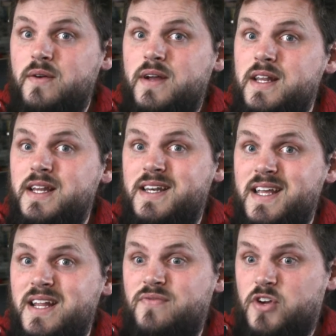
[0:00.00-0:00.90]
any
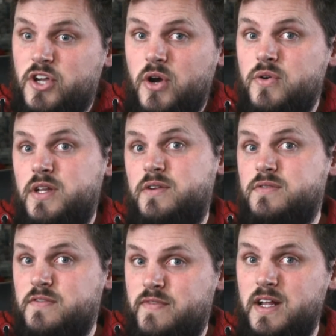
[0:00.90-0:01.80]
need for coding or
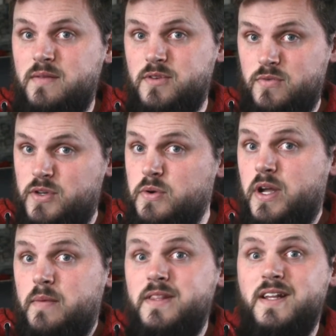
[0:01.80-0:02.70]
development, which will
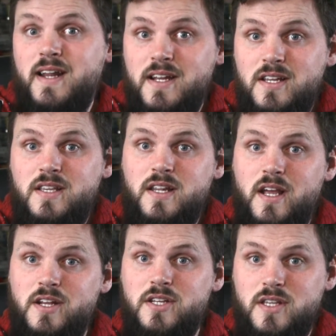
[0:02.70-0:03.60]
come in the later
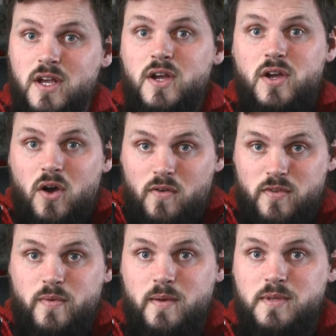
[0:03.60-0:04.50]
stages of
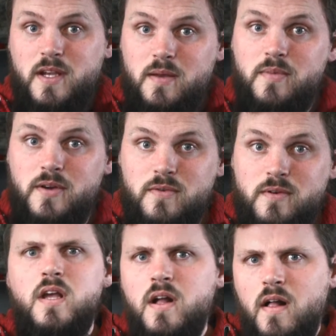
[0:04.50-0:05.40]
the website build.
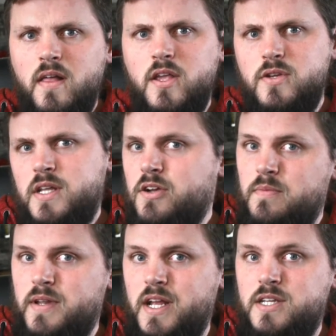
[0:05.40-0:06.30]
Used in
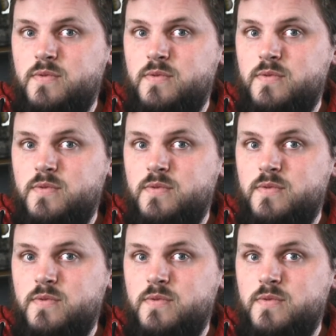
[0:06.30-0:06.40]
combination with